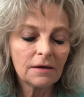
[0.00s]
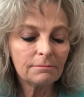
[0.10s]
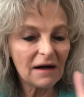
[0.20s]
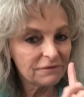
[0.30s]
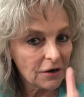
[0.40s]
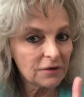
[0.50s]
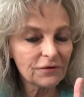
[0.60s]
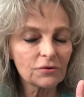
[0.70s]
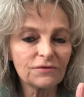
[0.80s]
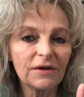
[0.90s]
My very
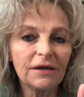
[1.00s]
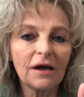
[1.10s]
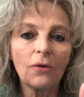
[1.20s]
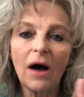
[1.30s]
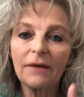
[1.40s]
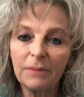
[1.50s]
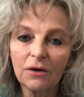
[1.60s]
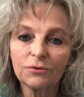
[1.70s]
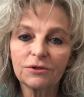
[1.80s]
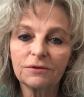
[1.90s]
first video I
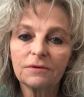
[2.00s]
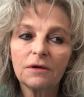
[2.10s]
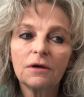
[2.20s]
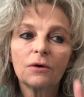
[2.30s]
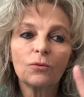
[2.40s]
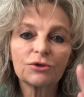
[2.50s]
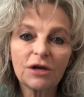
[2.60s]
posted was